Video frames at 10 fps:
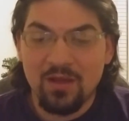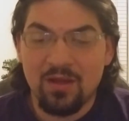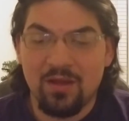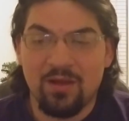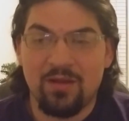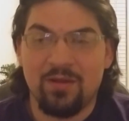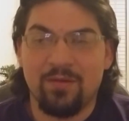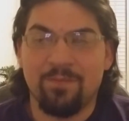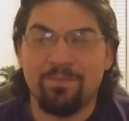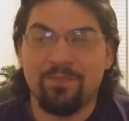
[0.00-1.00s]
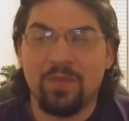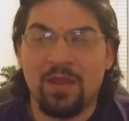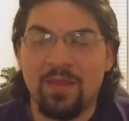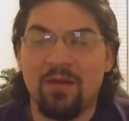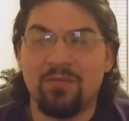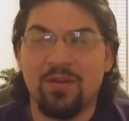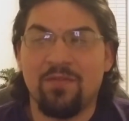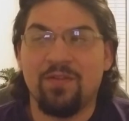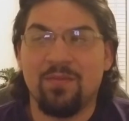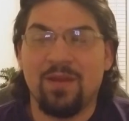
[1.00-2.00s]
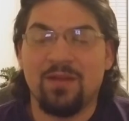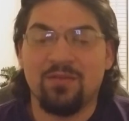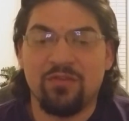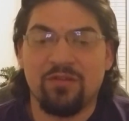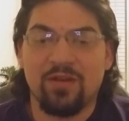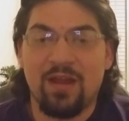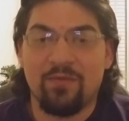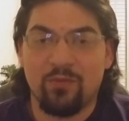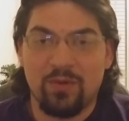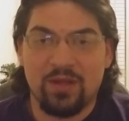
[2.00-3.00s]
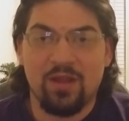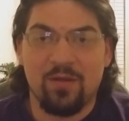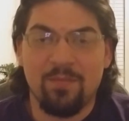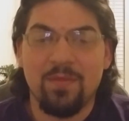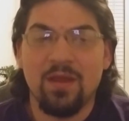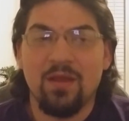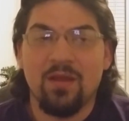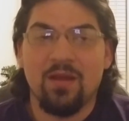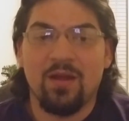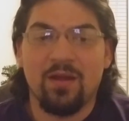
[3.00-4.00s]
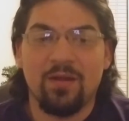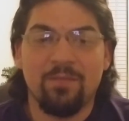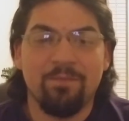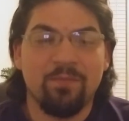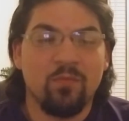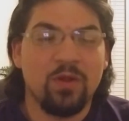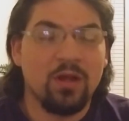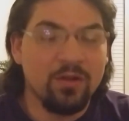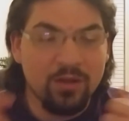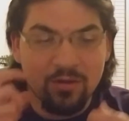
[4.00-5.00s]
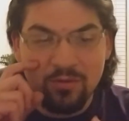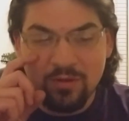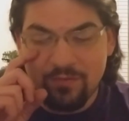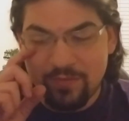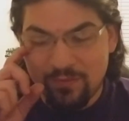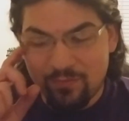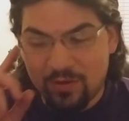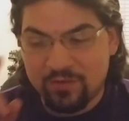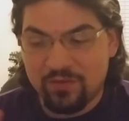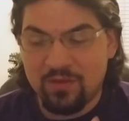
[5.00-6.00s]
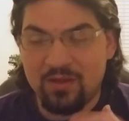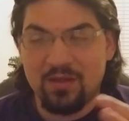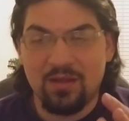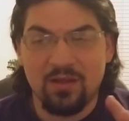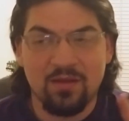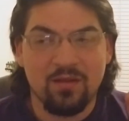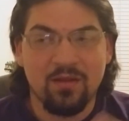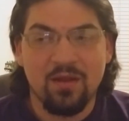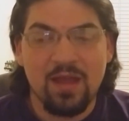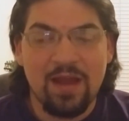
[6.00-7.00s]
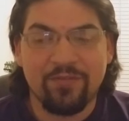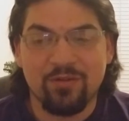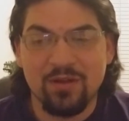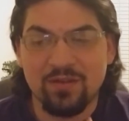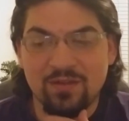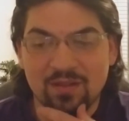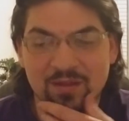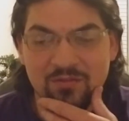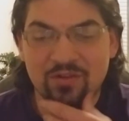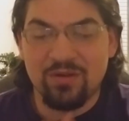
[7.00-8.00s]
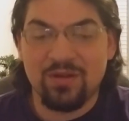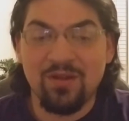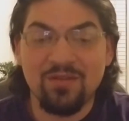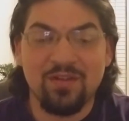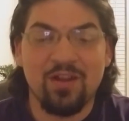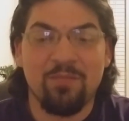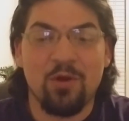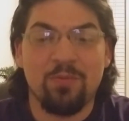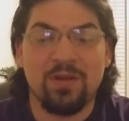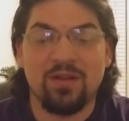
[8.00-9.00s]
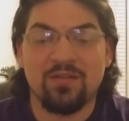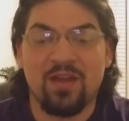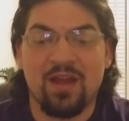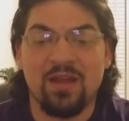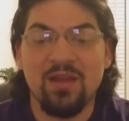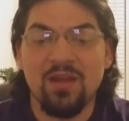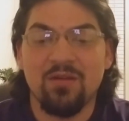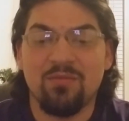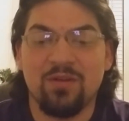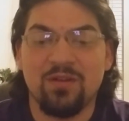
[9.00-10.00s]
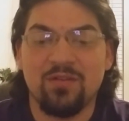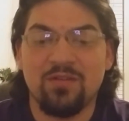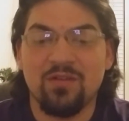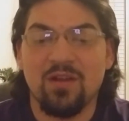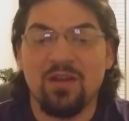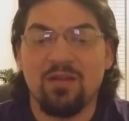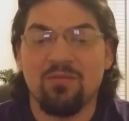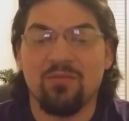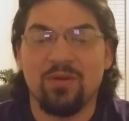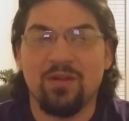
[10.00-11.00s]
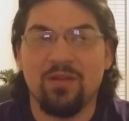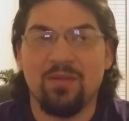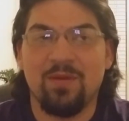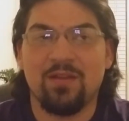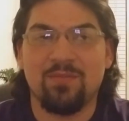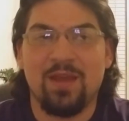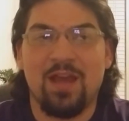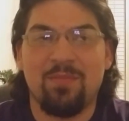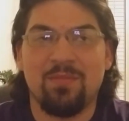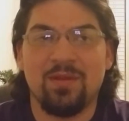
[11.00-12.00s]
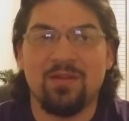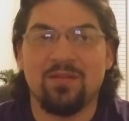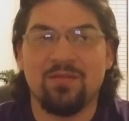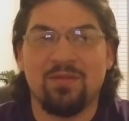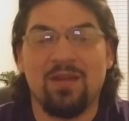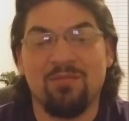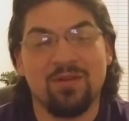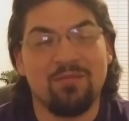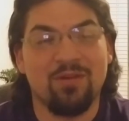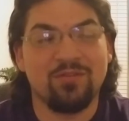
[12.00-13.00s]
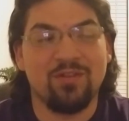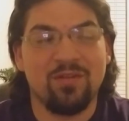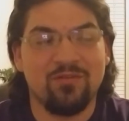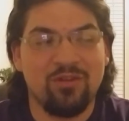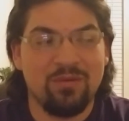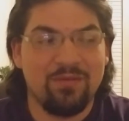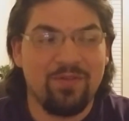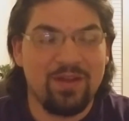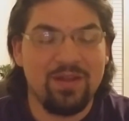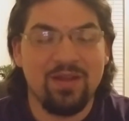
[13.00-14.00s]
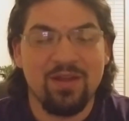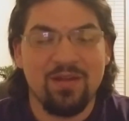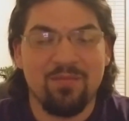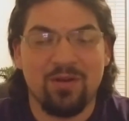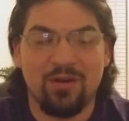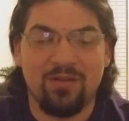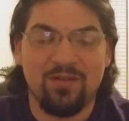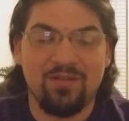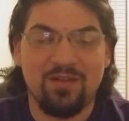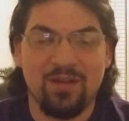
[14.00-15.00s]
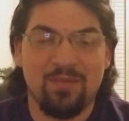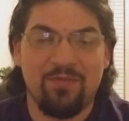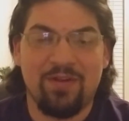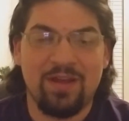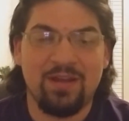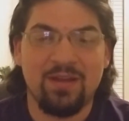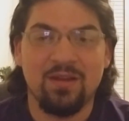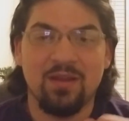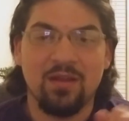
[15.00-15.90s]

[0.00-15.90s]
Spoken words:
And that would definitely make Jiren have to wake up. We all know, if you watch the after credit scene, that Jiren does end up opening his eye, which really makes me happy because, hey, we're going to watch another Jiren fight. But is he going to be fighting